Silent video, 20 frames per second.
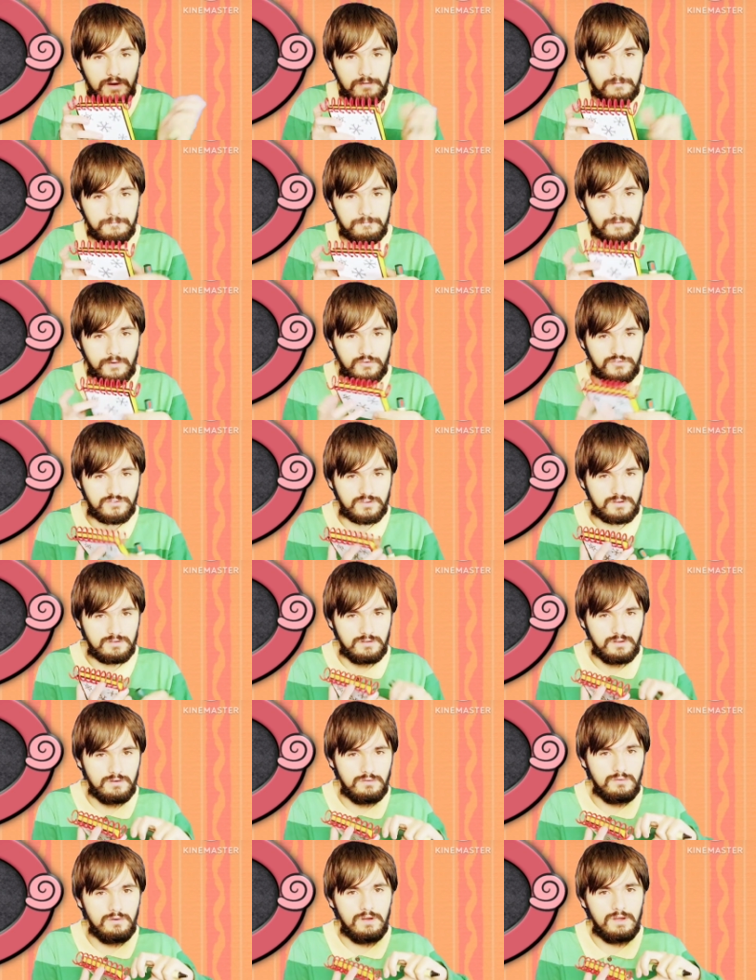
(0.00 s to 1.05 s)
our first
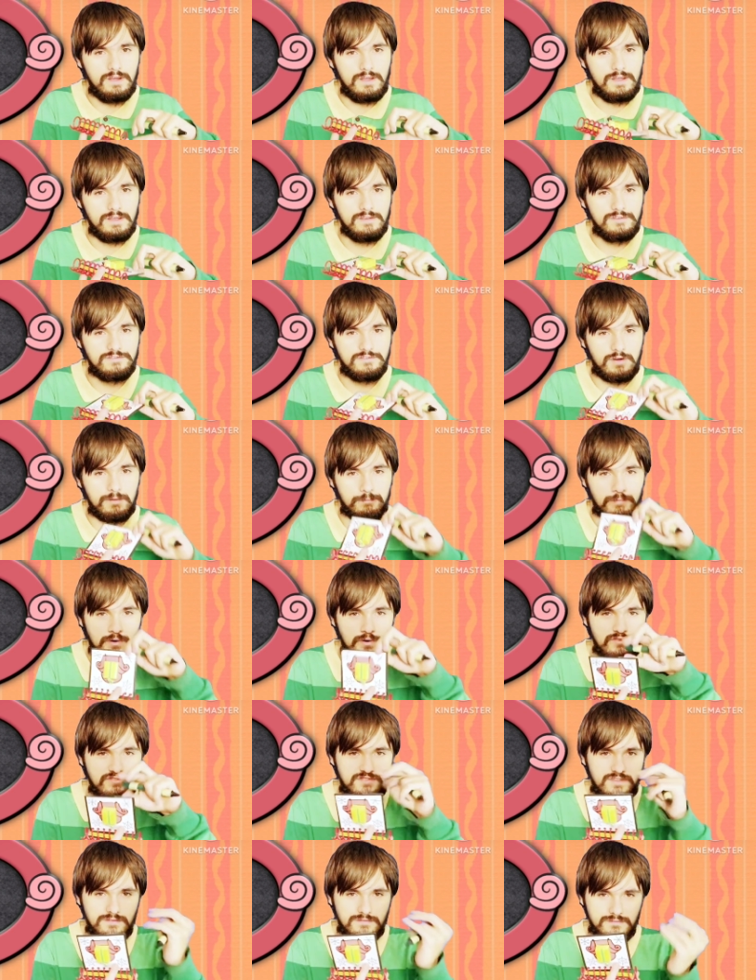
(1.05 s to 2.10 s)
clue is a
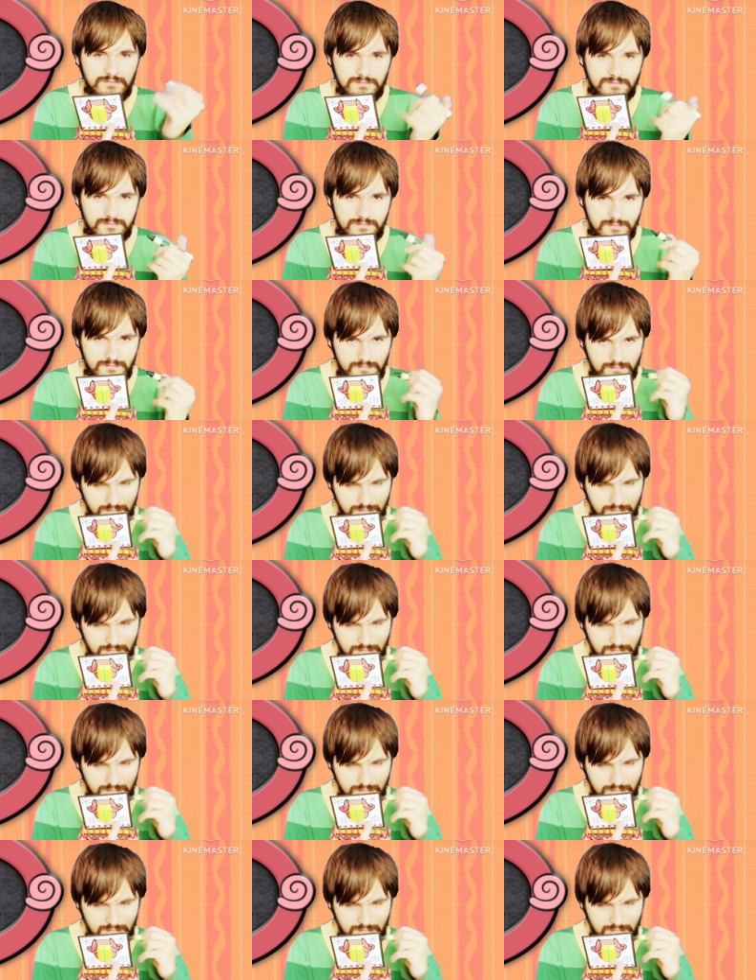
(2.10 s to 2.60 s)
person